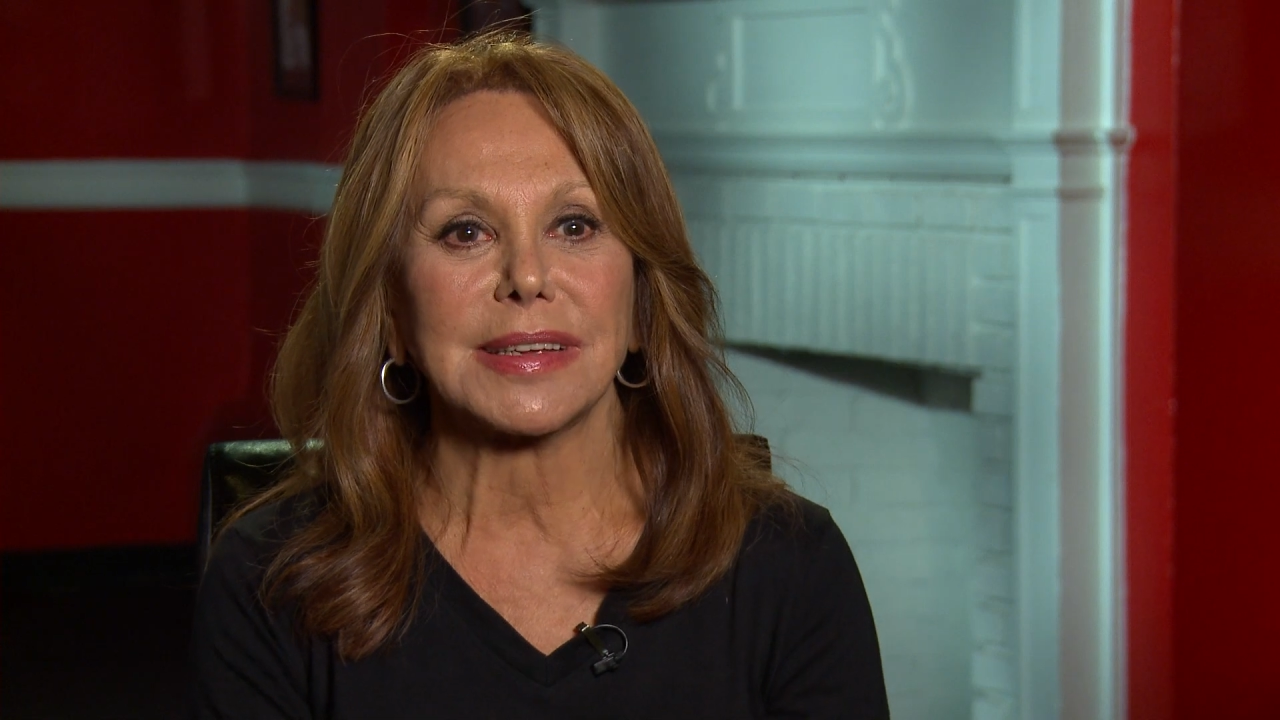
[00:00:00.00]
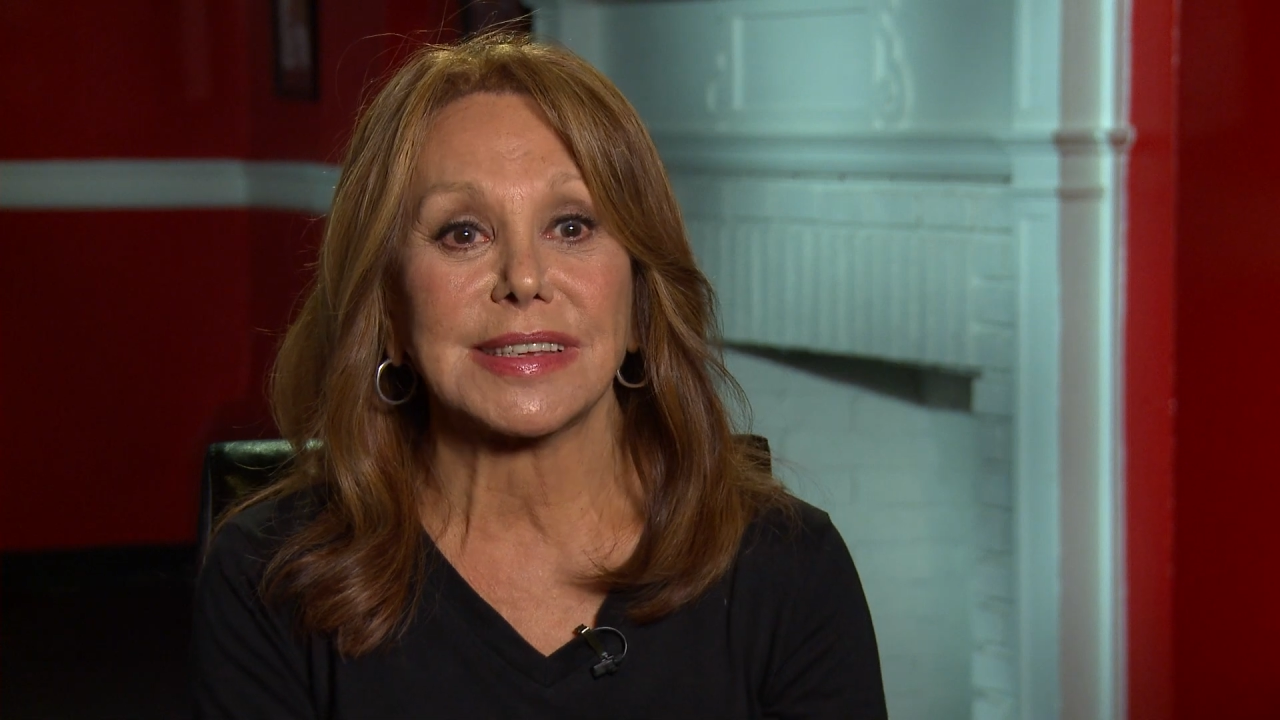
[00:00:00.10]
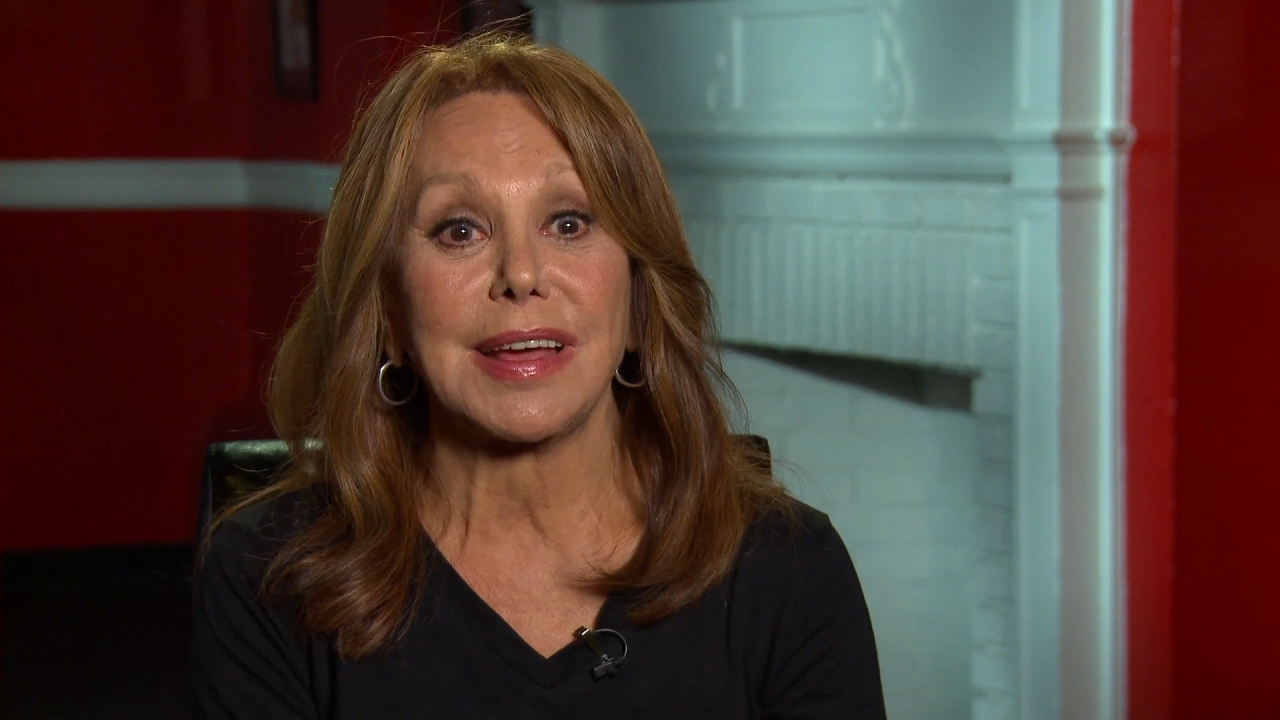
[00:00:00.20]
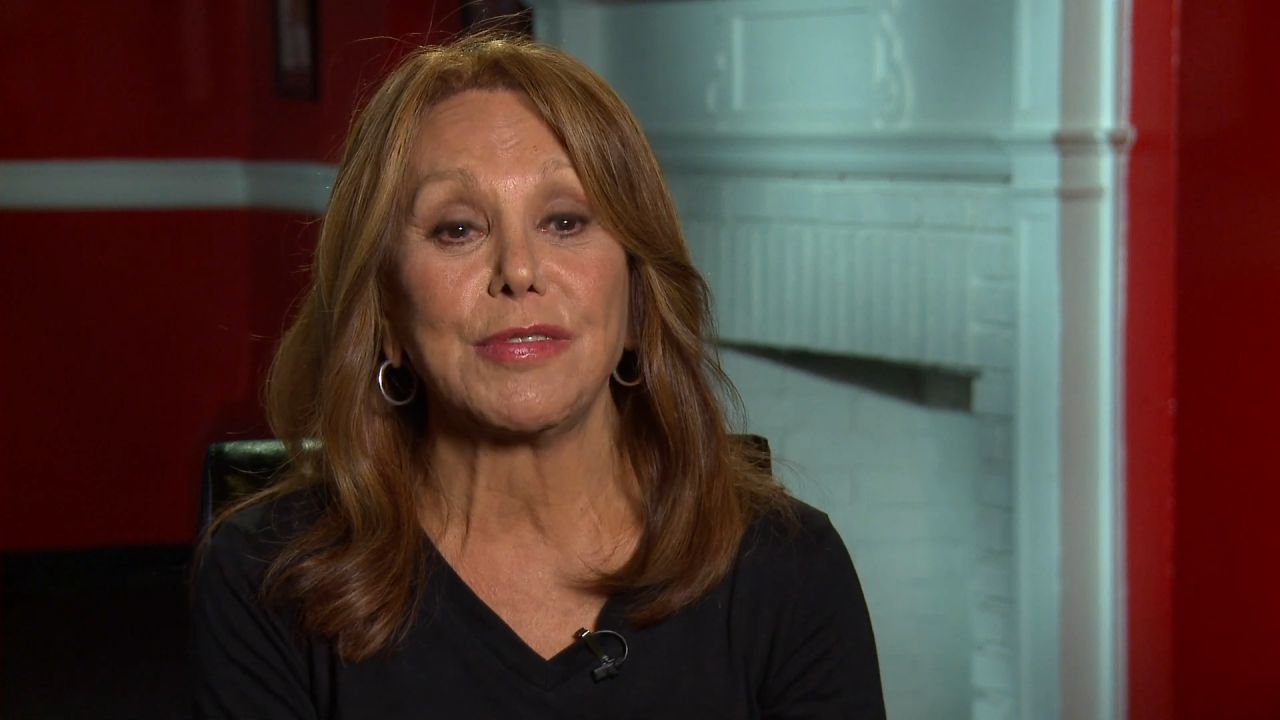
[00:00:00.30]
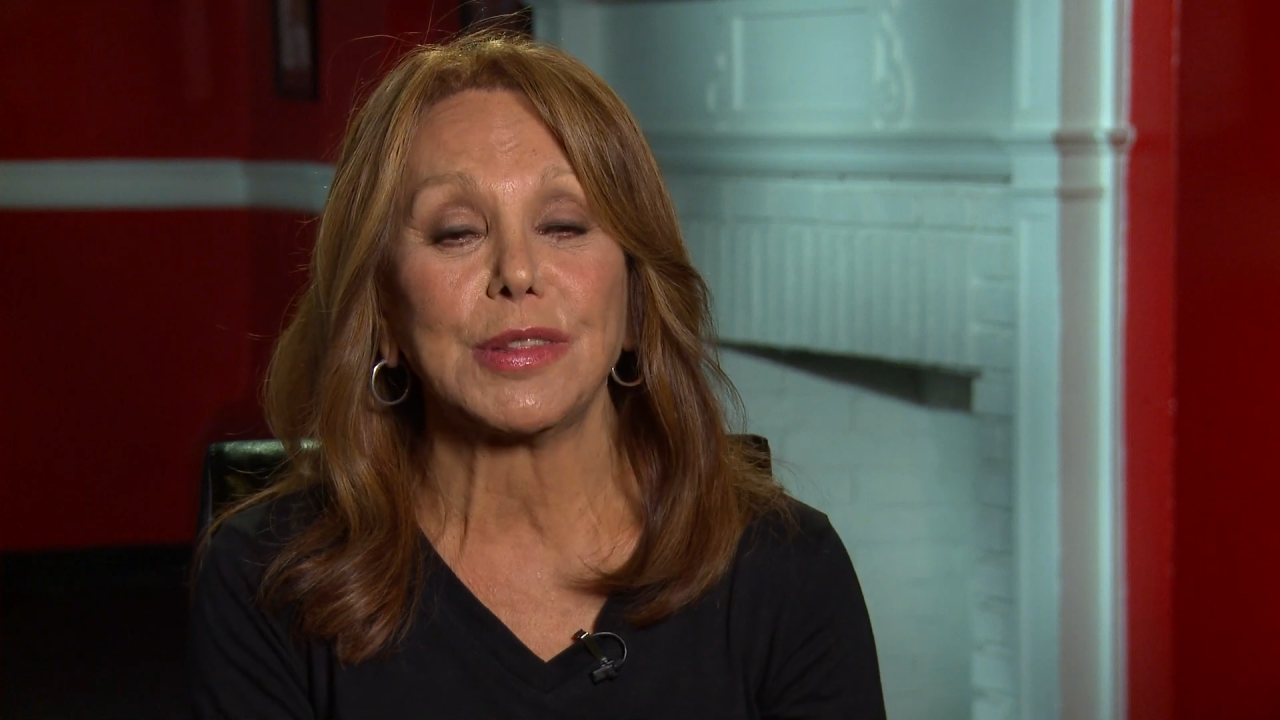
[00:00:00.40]

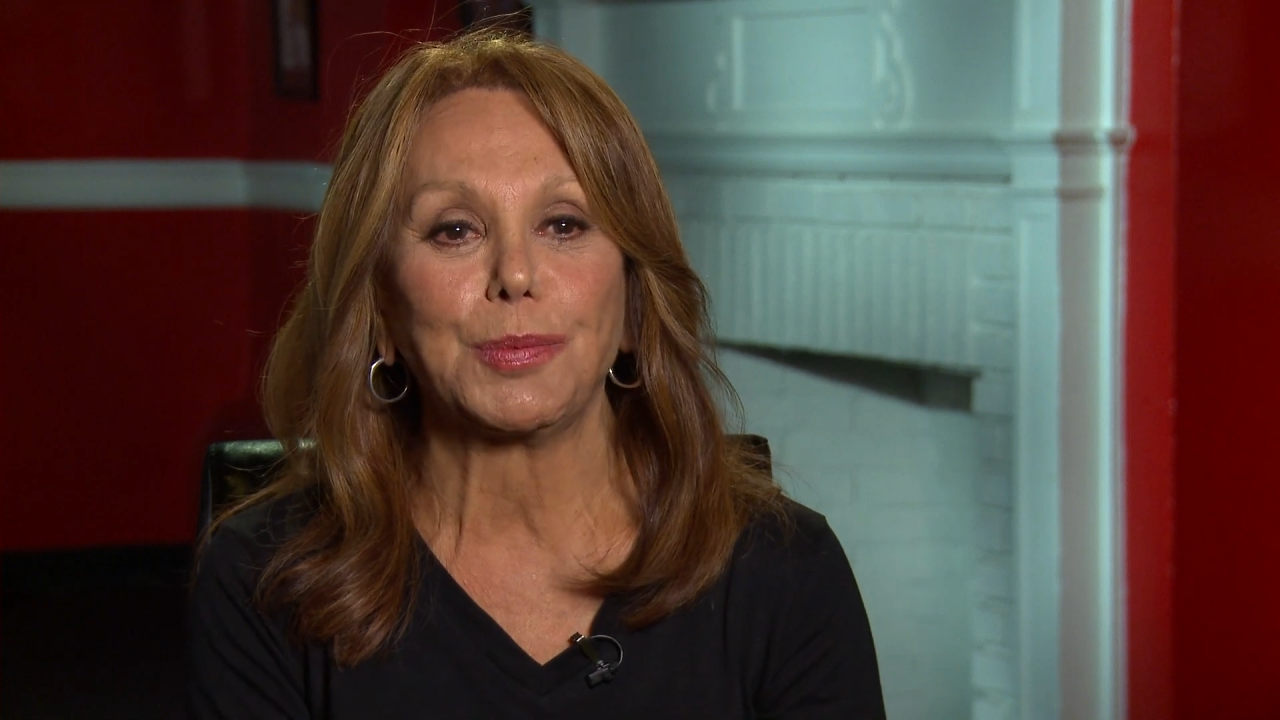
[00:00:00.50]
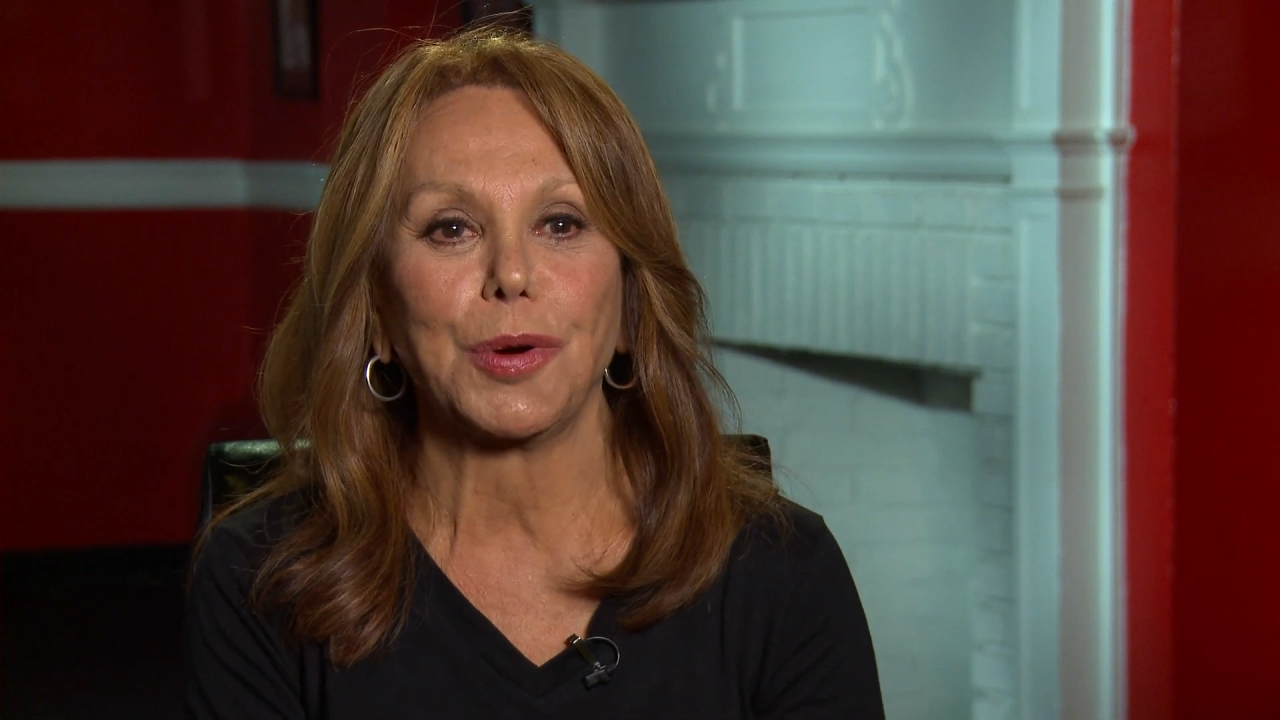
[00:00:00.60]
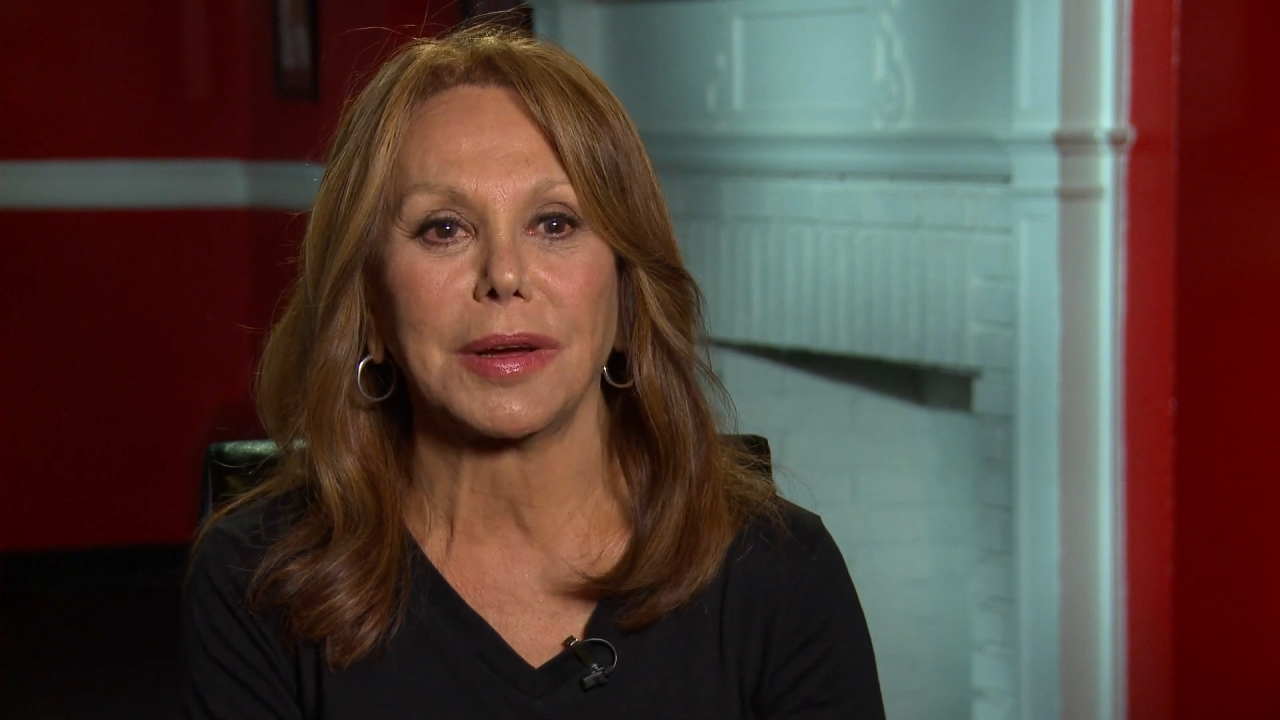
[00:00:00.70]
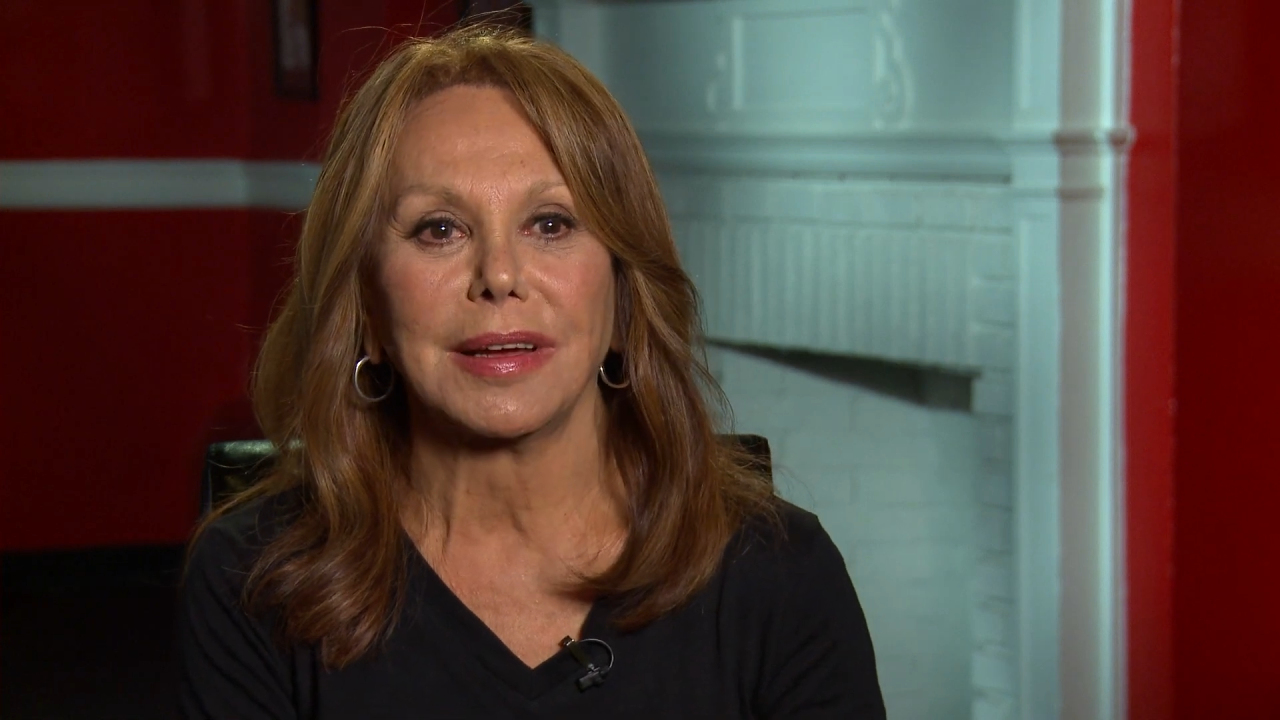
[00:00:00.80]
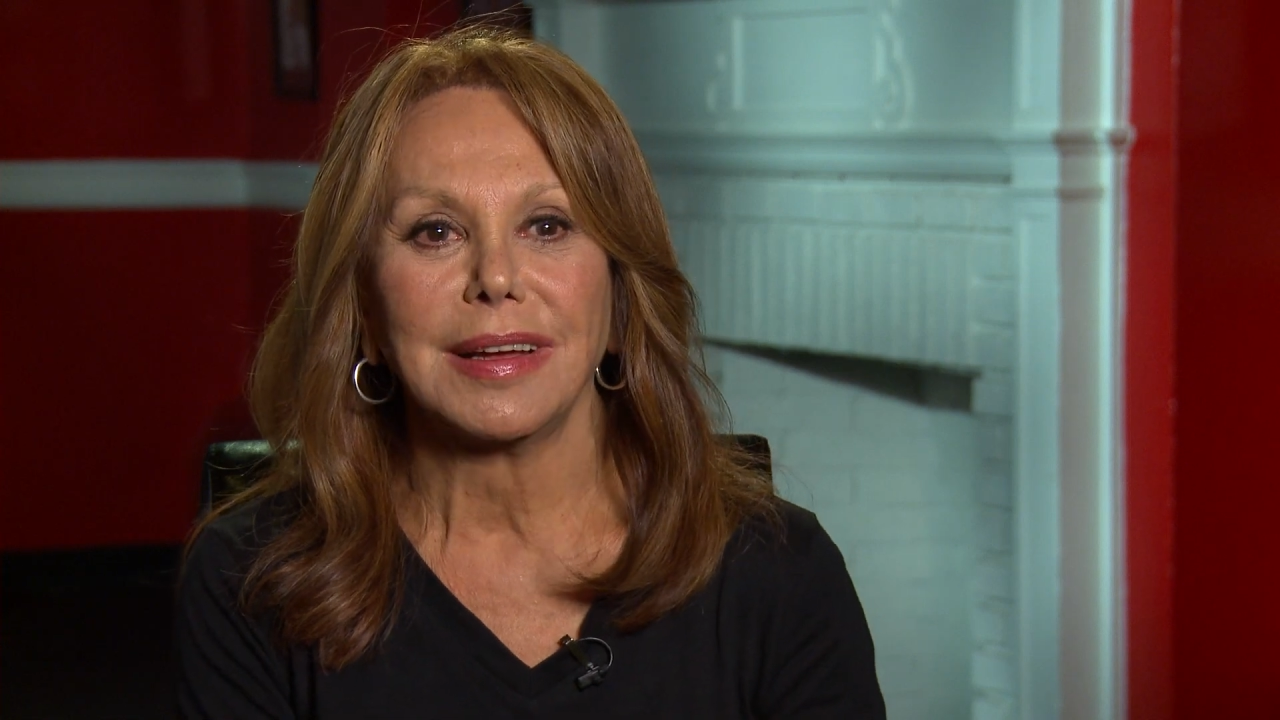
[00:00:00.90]
seventh
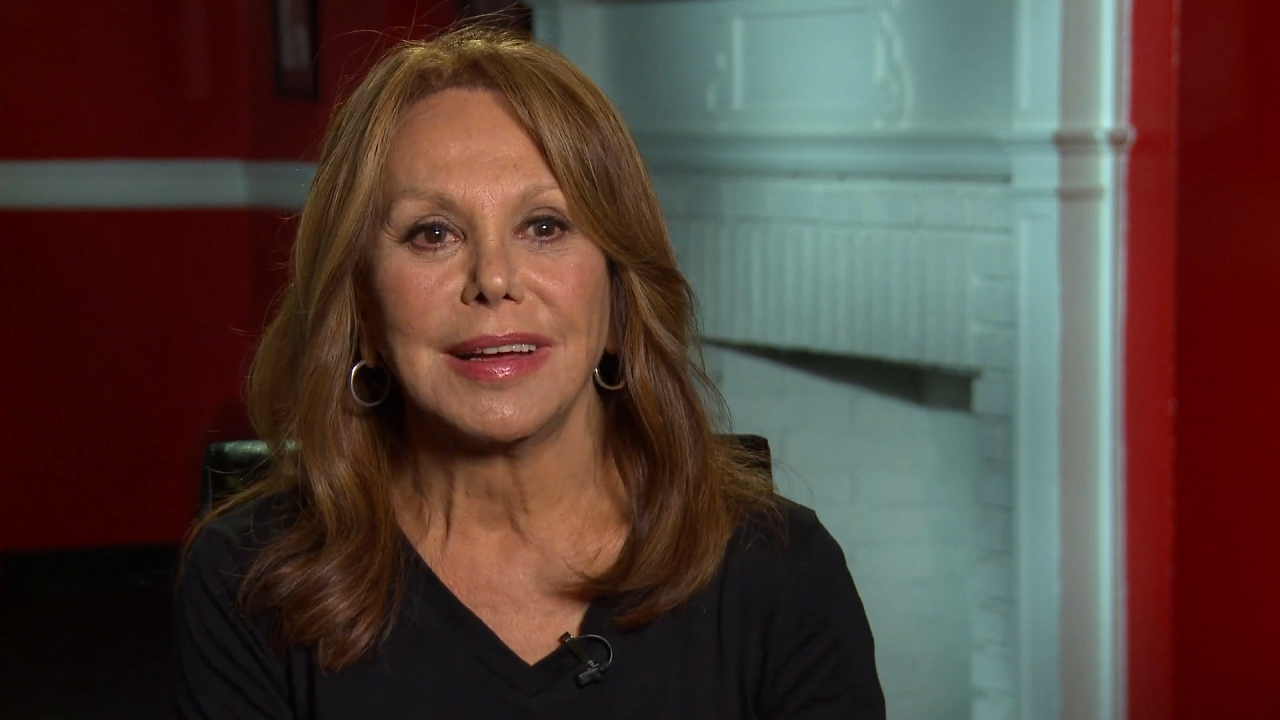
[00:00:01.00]
book